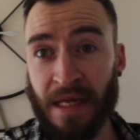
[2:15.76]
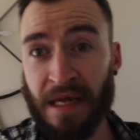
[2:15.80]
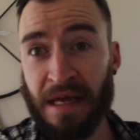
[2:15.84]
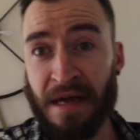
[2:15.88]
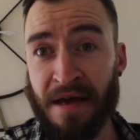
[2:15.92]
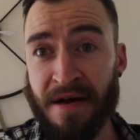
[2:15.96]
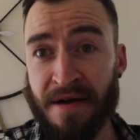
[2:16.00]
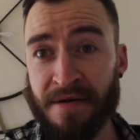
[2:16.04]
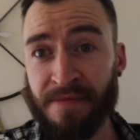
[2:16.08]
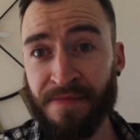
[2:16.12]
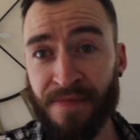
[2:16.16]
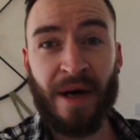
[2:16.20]

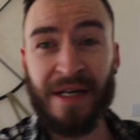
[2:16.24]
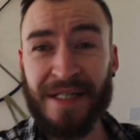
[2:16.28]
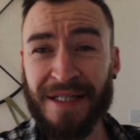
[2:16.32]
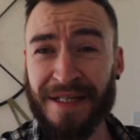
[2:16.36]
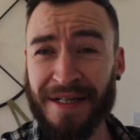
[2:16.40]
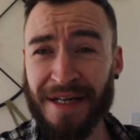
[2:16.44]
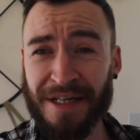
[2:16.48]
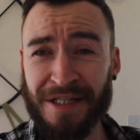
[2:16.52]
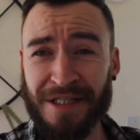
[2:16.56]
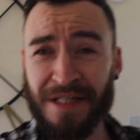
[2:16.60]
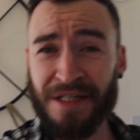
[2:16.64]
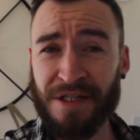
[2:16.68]
Yeah. I
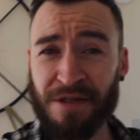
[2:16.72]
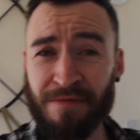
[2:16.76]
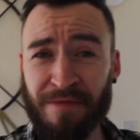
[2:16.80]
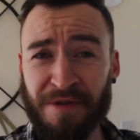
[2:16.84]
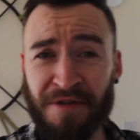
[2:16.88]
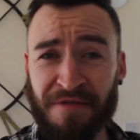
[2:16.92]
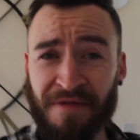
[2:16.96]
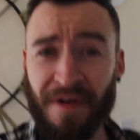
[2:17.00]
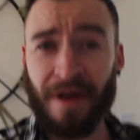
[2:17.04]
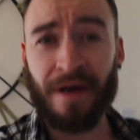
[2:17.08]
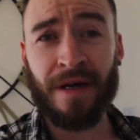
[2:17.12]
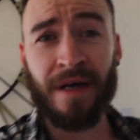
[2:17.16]
didn't actually do
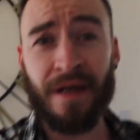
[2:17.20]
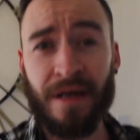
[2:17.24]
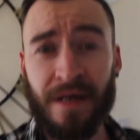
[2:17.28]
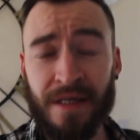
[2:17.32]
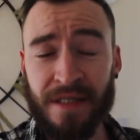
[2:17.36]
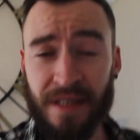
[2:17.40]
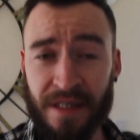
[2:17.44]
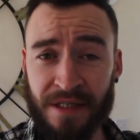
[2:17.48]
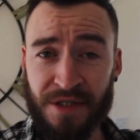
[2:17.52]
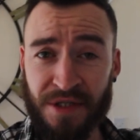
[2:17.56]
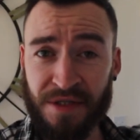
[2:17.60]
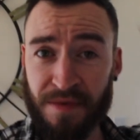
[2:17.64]
much vlogging
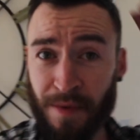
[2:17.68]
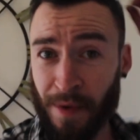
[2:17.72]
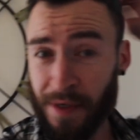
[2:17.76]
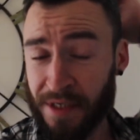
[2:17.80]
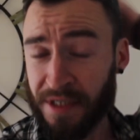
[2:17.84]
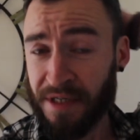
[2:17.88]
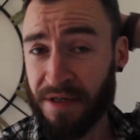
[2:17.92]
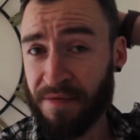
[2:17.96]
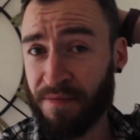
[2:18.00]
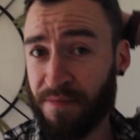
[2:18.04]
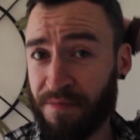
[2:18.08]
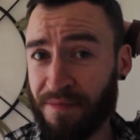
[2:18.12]
because I just
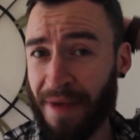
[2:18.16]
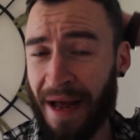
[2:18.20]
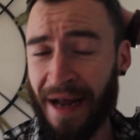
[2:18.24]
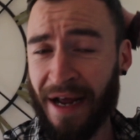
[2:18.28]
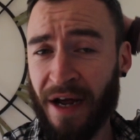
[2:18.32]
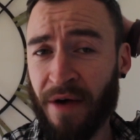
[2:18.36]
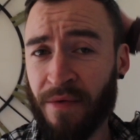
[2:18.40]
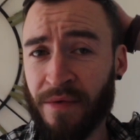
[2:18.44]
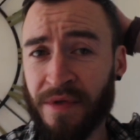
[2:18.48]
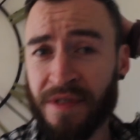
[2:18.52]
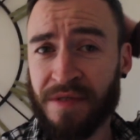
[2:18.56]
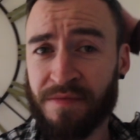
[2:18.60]
wanted to
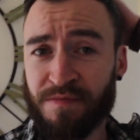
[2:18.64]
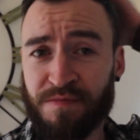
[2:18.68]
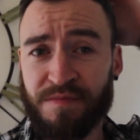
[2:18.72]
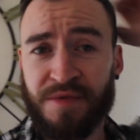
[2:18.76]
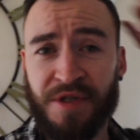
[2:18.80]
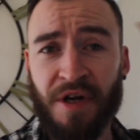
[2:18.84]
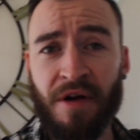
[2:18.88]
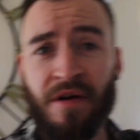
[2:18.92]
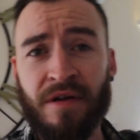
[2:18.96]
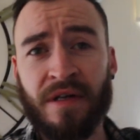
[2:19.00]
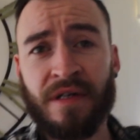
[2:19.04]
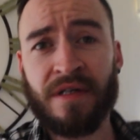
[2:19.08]
hang out with
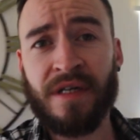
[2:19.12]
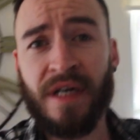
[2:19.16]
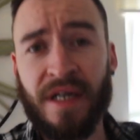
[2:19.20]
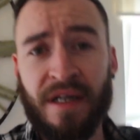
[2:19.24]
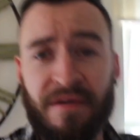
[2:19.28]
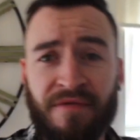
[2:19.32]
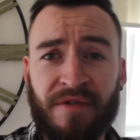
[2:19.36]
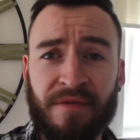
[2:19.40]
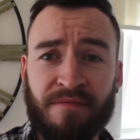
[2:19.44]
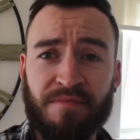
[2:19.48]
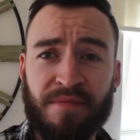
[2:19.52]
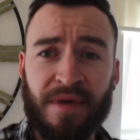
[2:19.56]
Sean and not
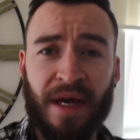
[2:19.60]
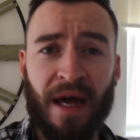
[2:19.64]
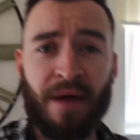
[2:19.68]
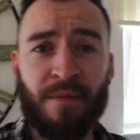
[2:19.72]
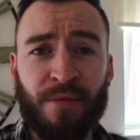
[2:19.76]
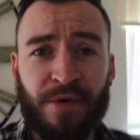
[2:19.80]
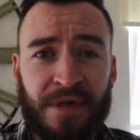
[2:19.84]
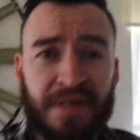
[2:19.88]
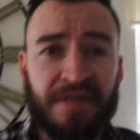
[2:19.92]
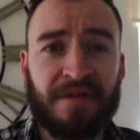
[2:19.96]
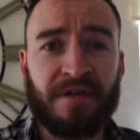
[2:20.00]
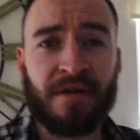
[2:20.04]
have a
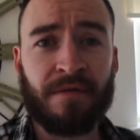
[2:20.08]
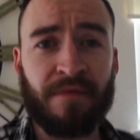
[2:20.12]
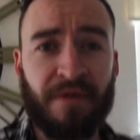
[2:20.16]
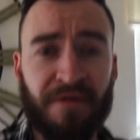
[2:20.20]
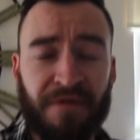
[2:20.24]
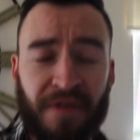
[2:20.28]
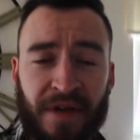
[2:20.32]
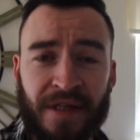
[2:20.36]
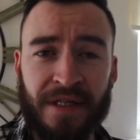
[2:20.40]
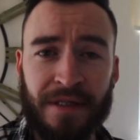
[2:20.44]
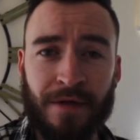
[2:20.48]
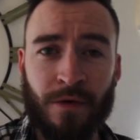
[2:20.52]
camera stuck in my
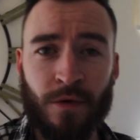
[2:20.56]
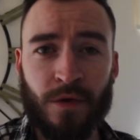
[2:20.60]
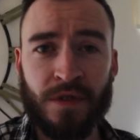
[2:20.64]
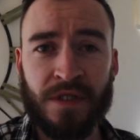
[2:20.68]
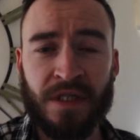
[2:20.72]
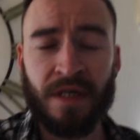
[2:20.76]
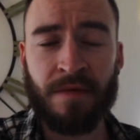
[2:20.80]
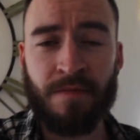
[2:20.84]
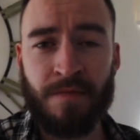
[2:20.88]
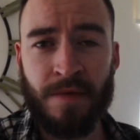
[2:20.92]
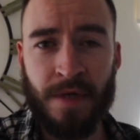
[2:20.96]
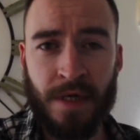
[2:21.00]
face the whole
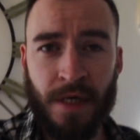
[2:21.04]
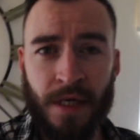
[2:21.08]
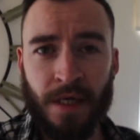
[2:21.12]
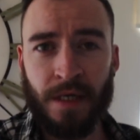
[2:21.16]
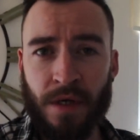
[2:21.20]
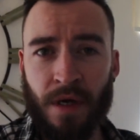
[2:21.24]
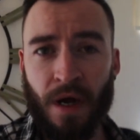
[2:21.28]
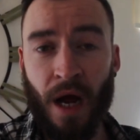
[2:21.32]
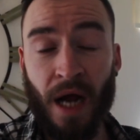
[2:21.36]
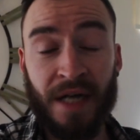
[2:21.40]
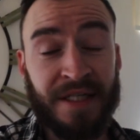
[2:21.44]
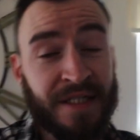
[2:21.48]
time.
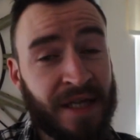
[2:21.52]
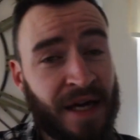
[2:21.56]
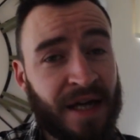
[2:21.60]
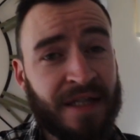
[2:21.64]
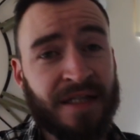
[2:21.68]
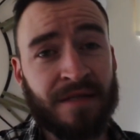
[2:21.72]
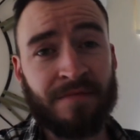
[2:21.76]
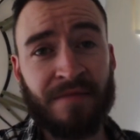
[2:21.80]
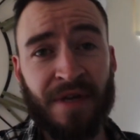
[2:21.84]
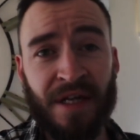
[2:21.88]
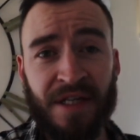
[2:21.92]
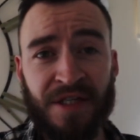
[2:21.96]
I did
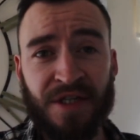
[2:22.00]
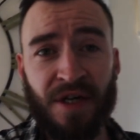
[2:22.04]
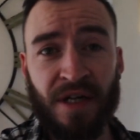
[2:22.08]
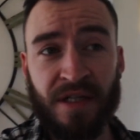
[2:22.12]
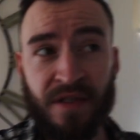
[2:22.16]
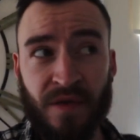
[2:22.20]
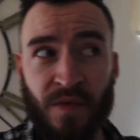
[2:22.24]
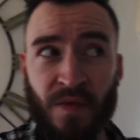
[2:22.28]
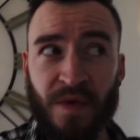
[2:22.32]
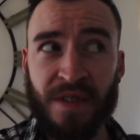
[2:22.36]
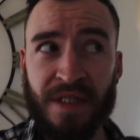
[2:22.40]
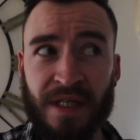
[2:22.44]
get some nice
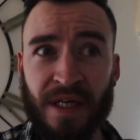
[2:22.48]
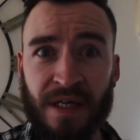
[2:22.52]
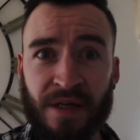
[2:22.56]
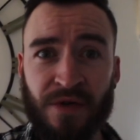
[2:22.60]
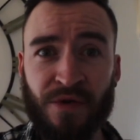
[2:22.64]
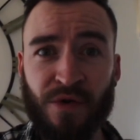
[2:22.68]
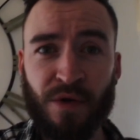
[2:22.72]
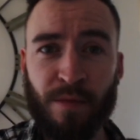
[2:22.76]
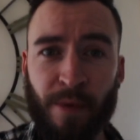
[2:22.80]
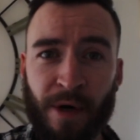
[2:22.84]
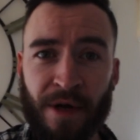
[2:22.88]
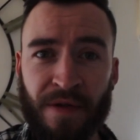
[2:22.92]
shots in which that
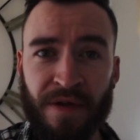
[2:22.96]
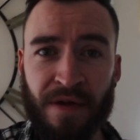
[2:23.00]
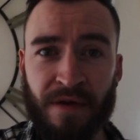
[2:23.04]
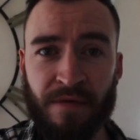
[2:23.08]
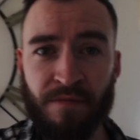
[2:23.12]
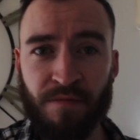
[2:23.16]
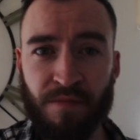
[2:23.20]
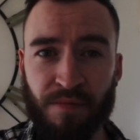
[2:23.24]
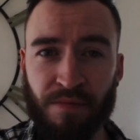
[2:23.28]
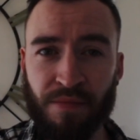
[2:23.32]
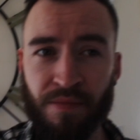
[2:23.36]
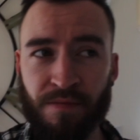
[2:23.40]
cool bar that
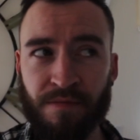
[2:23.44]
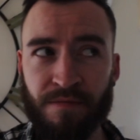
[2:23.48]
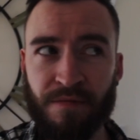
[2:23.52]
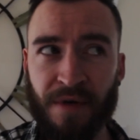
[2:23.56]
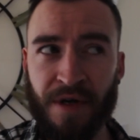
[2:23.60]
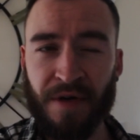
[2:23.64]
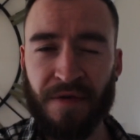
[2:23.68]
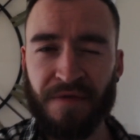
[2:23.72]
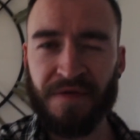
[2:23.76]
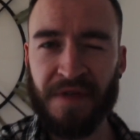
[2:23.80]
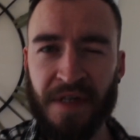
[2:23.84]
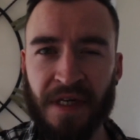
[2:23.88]
you
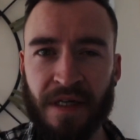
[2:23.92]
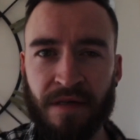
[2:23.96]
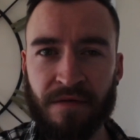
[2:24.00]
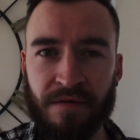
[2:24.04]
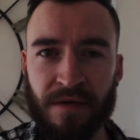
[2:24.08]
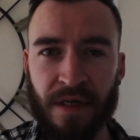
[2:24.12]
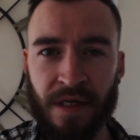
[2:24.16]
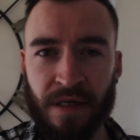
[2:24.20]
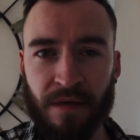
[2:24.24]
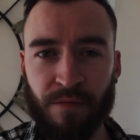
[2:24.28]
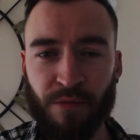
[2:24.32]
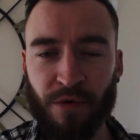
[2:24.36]
might have
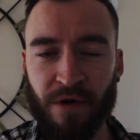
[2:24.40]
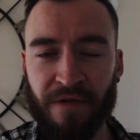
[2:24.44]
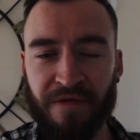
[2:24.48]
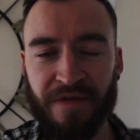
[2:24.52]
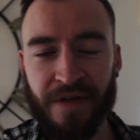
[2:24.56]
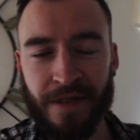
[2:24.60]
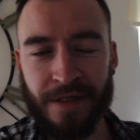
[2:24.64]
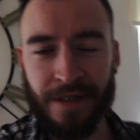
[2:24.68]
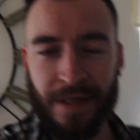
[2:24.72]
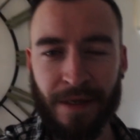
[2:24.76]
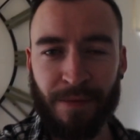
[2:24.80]
seen in a previous